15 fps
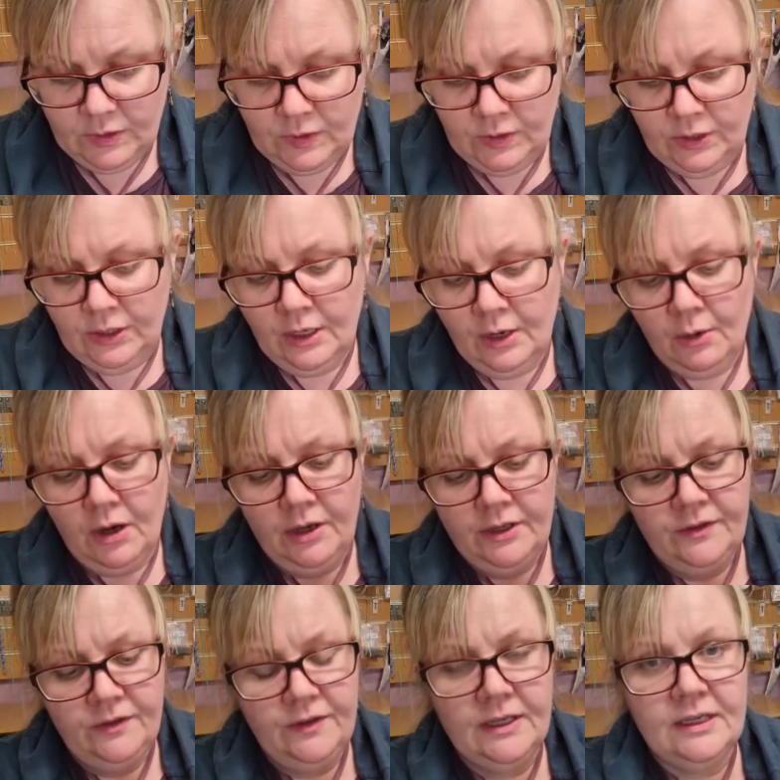you know, I
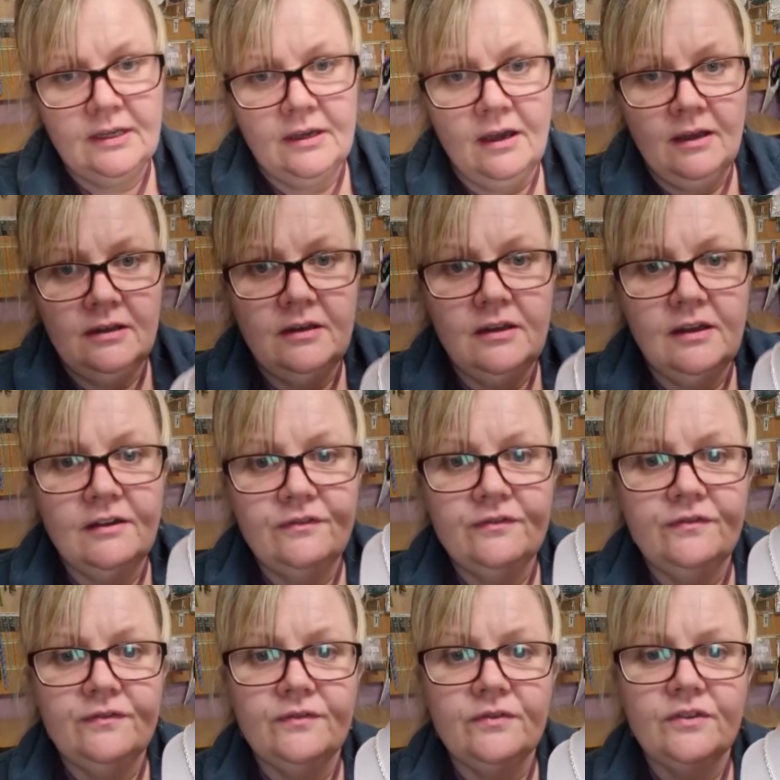think I
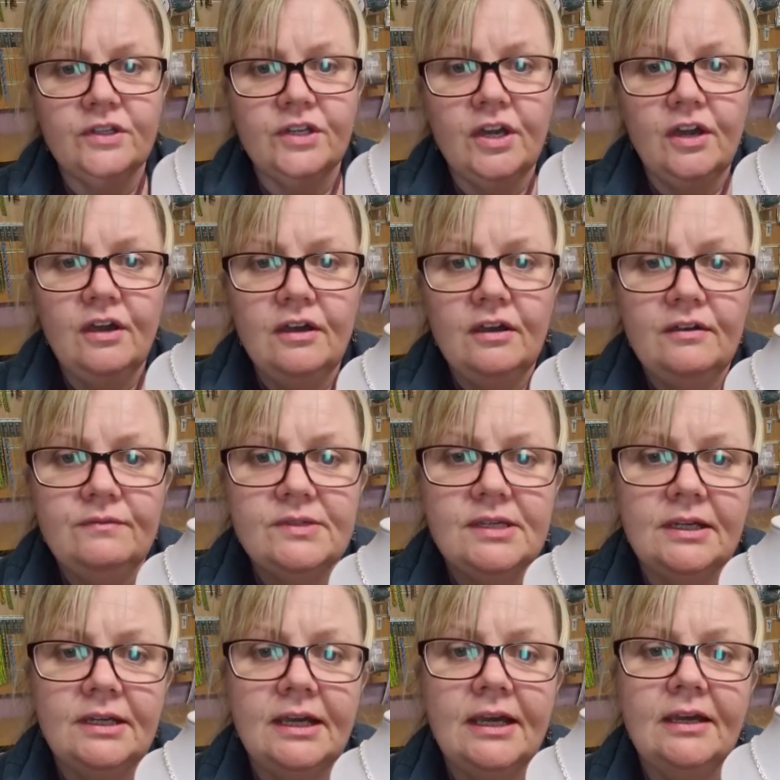love the curves
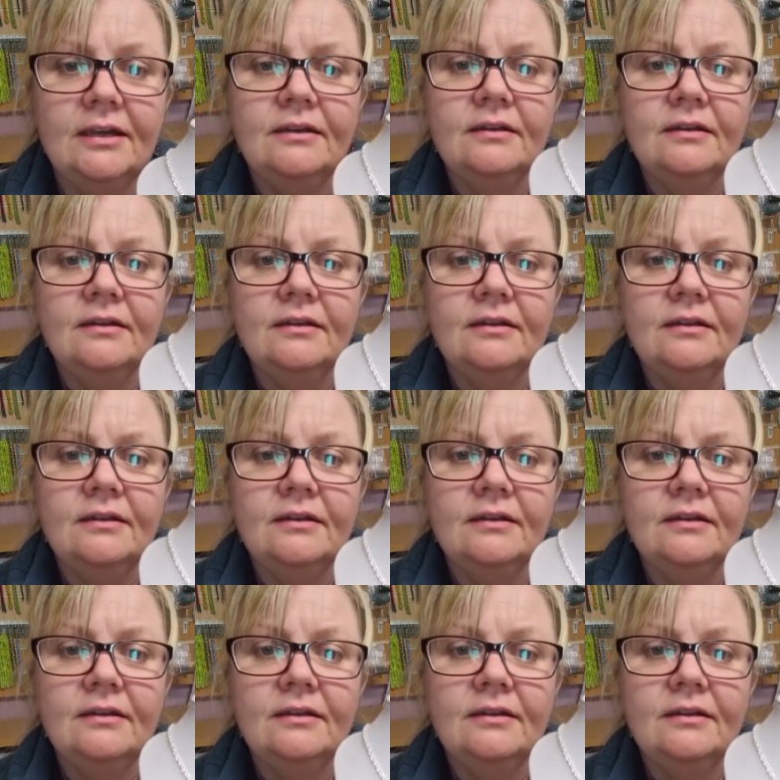in it.